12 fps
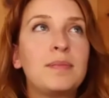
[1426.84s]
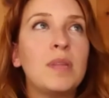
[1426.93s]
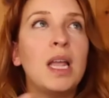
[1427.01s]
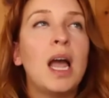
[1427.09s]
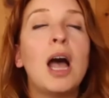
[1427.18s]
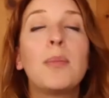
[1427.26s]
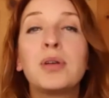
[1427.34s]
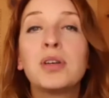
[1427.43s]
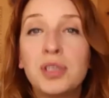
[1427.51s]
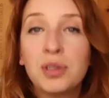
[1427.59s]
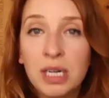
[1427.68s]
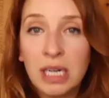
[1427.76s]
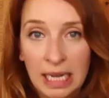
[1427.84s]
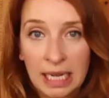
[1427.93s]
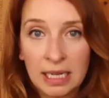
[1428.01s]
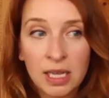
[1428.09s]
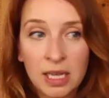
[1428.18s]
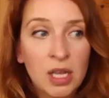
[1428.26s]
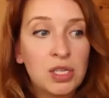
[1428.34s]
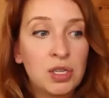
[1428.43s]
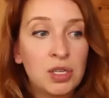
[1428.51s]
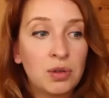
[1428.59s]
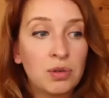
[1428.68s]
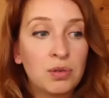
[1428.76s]
opportunity
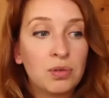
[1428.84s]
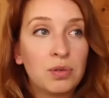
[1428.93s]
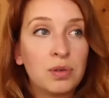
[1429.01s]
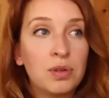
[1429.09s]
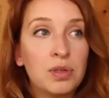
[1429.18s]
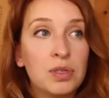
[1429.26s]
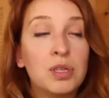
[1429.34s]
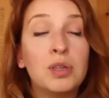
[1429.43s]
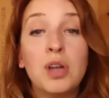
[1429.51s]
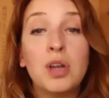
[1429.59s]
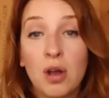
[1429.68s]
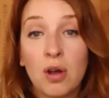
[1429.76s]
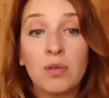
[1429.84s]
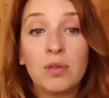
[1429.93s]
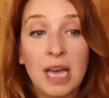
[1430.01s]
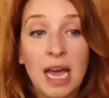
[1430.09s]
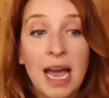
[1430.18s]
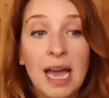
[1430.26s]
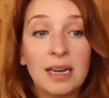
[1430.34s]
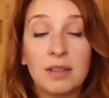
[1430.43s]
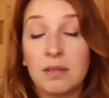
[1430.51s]
to know that